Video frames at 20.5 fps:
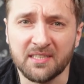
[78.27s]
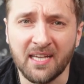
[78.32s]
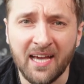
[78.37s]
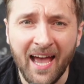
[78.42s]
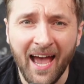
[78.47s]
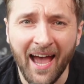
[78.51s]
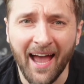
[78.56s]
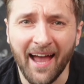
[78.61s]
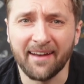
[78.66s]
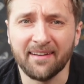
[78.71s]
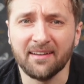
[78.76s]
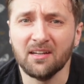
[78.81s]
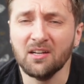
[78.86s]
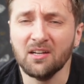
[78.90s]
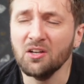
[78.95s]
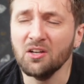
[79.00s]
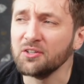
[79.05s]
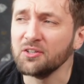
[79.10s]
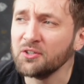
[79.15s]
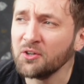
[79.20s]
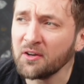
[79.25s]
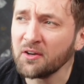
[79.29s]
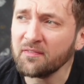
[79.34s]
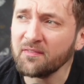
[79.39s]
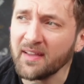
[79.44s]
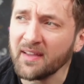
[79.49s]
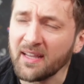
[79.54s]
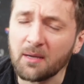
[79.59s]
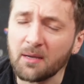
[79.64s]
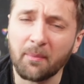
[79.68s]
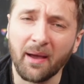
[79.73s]
And look, you got to think
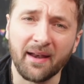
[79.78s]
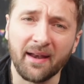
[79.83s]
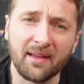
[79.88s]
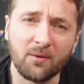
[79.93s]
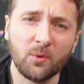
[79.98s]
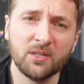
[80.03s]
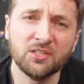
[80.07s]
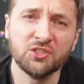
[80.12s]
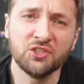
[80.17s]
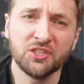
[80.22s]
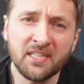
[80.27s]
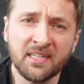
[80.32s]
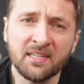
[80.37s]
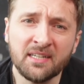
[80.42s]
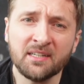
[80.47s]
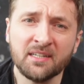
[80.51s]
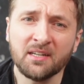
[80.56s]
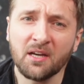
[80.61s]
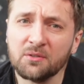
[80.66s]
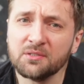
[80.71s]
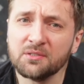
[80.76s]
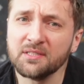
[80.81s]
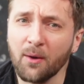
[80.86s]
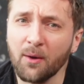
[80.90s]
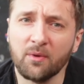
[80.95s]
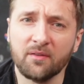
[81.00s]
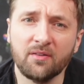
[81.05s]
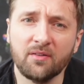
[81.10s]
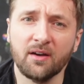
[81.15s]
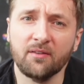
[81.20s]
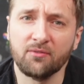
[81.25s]
about it. When she goes out with
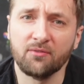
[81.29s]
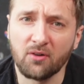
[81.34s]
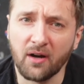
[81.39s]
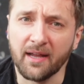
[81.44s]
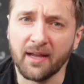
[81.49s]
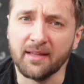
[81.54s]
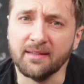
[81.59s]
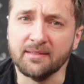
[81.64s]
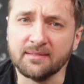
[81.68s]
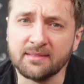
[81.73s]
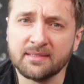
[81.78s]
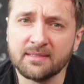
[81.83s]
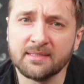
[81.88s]
her friends,